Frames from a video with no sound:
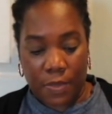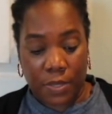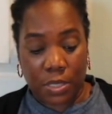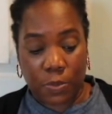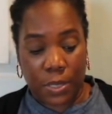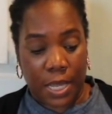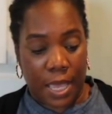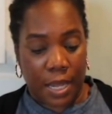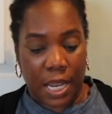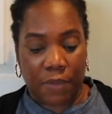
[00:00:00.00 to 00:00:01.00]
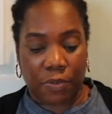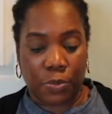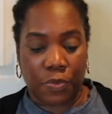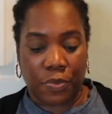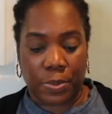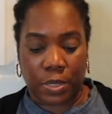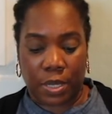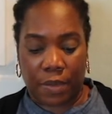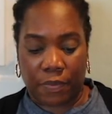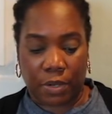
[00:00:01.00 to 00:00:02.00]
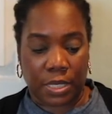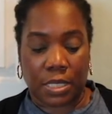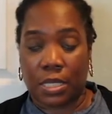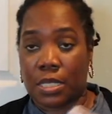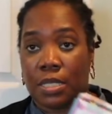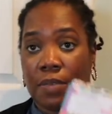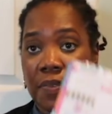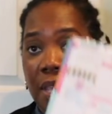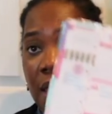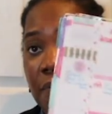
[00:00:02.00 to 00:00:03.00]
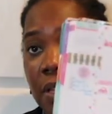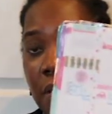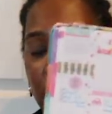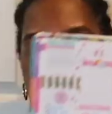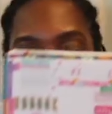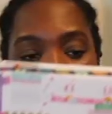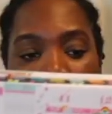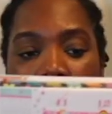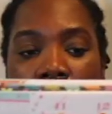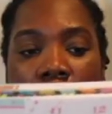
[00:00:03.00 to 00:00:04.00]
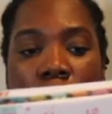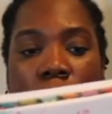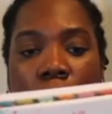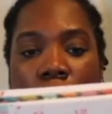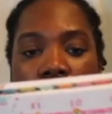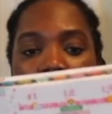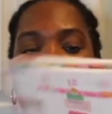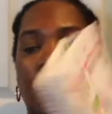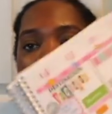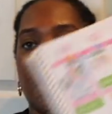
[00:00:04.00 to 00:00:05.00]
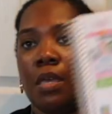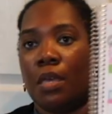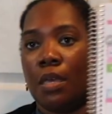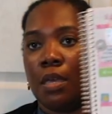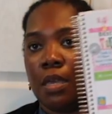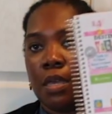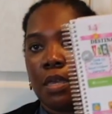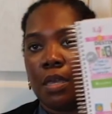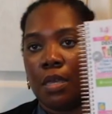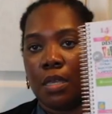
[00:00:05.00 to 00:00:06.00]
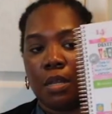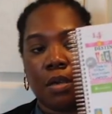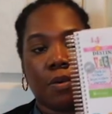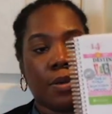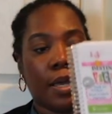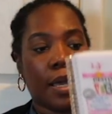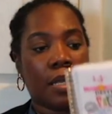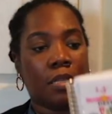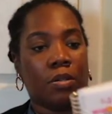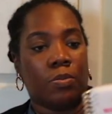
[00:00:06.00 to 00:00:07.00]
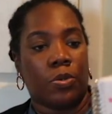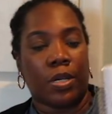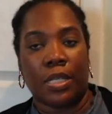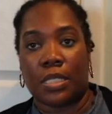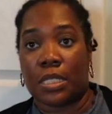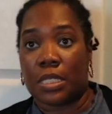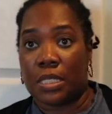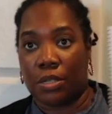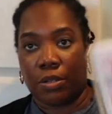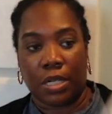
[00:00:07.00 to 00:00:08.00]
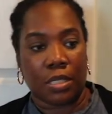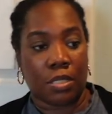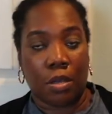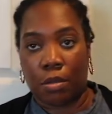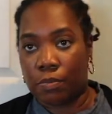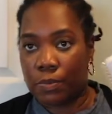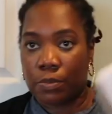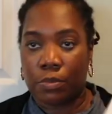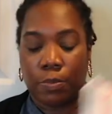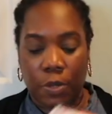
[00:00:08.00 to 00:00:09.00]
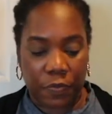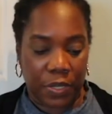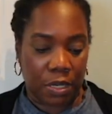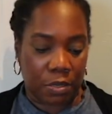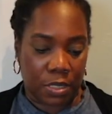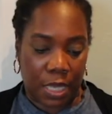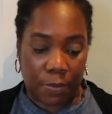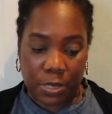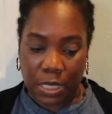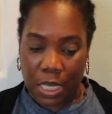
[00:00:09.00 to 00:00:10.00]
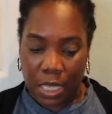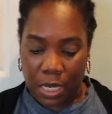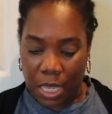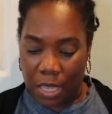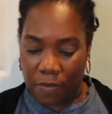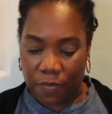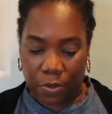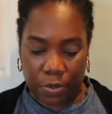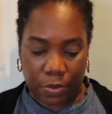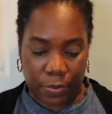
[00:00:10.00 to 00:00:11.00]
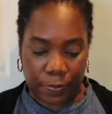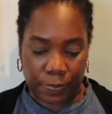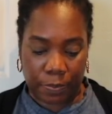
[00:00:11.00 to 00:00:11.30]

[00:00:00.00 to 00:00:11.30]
And this one had a removable cover, because it doesn't even have a cover on it. But as you can see, you know, I got a little more into the stickerness. So both years I was in a vertical.